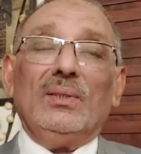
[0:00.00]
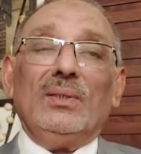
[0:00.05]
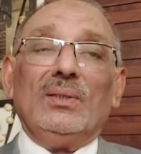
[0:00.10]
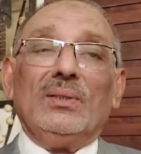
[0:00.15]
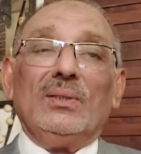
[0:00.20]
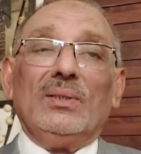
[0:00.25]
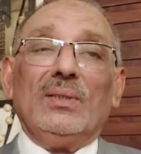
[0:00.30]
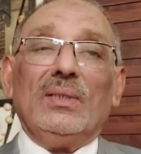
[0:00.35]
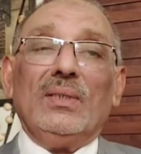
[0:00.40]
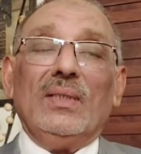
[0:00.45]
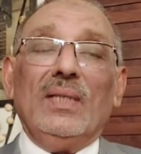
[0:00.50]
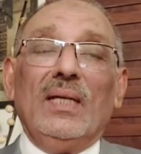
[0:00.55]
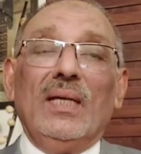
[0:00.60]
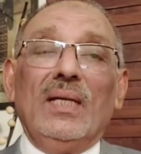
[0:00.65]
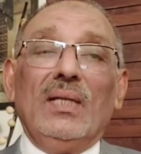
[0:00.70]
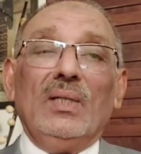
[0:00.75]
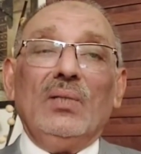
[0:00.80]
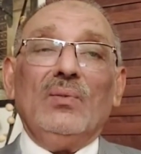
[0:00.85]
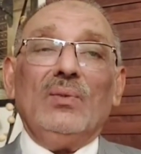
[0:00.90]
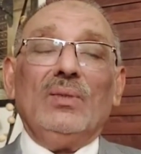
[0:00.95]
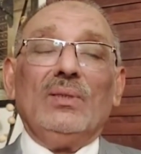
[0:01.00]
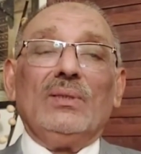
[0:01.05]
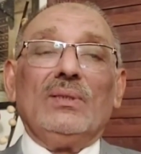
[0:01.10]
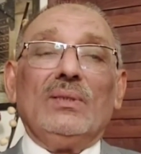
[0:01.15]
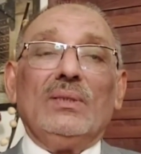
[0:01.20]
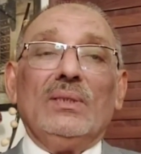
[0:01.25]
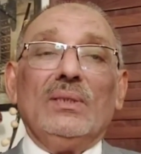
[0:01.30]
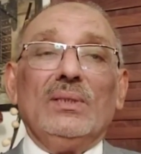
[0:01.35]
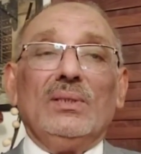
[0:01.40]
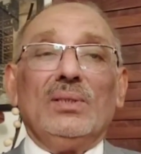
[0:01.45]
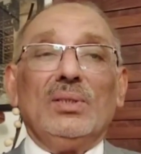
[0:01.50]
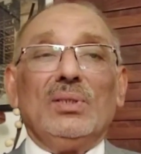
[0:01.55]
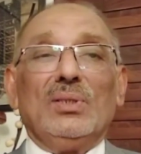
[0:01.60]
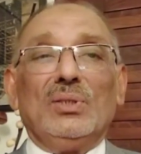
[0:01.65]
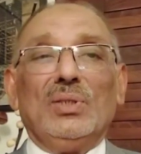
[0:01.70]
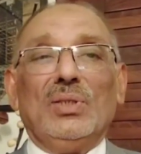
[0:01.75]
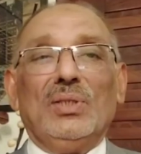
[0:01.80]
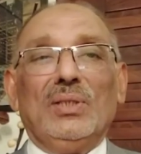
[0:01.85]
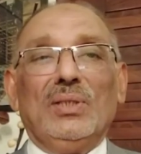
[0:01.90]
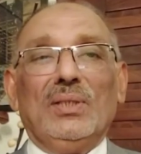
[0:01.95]
this endeavors, in this
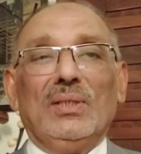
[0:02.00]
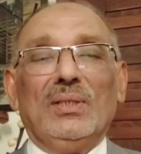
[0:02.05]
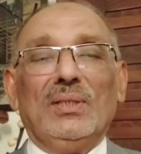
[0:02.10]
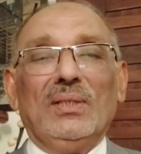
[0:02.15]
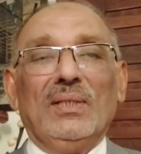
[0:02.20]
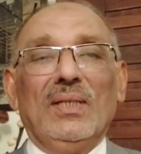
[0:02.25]
journey,